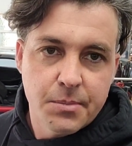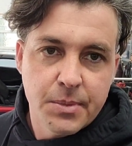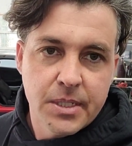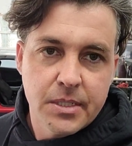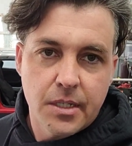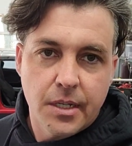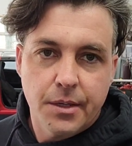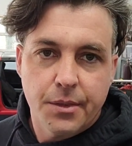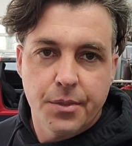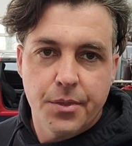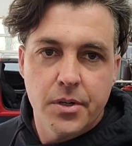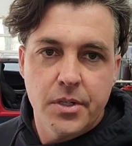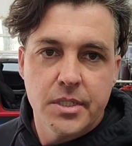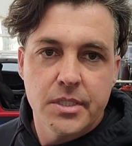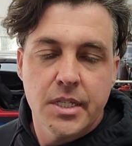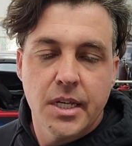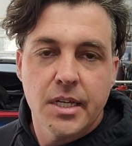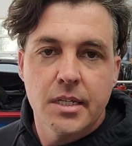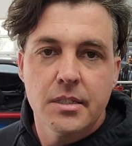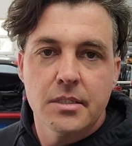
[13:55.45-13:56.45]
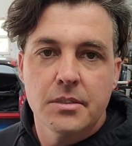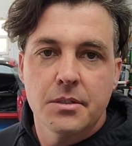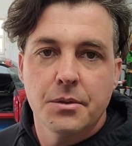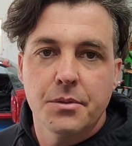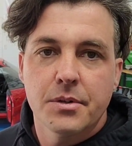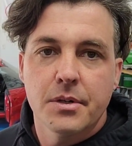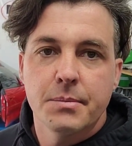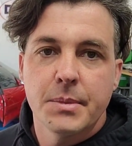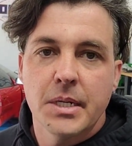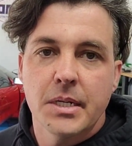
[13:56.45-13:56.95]
means like 30 seconds to
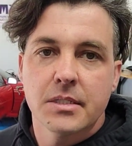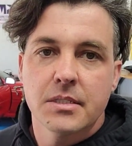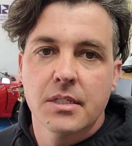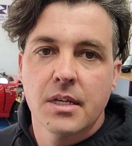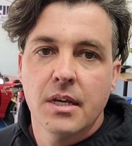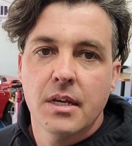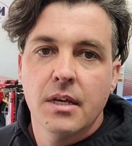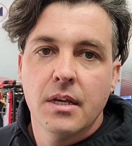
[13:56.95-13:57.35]
3 minutes.